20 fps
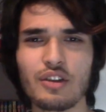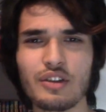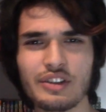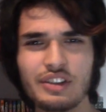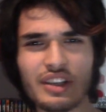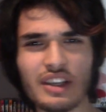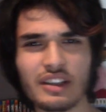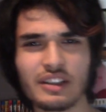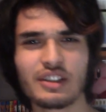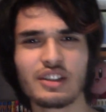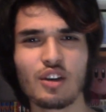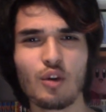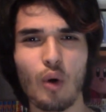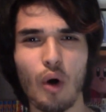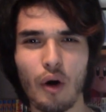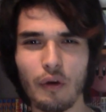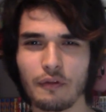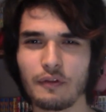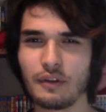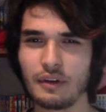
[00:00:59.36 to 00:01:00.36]
see it so
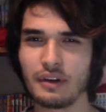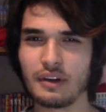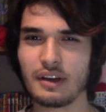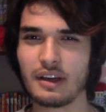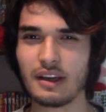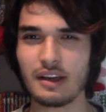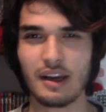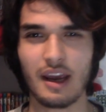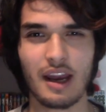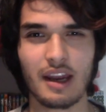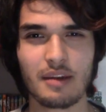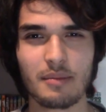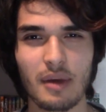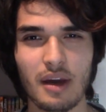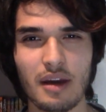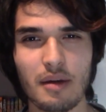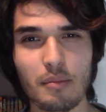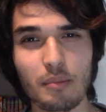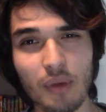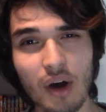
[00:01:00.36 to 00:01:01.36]
often in
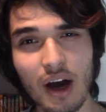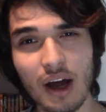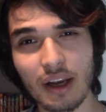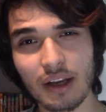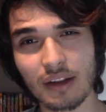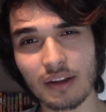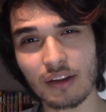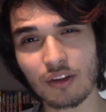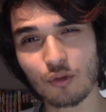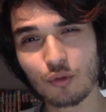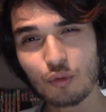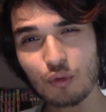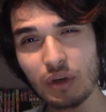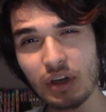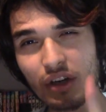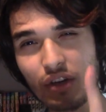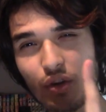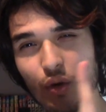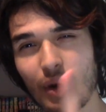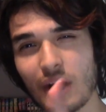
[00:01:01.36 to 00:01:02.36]
anime, but the
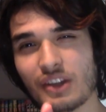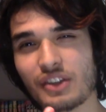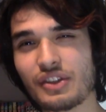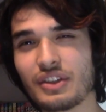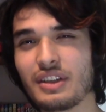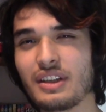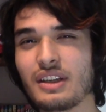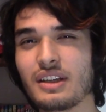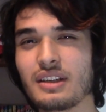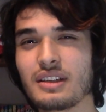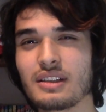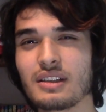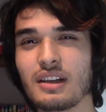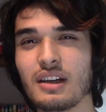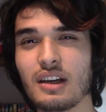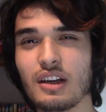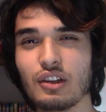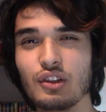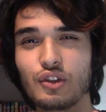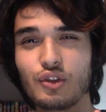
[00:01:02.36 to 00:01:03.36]
real question is,
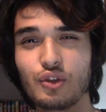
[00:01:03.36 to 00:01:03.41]
do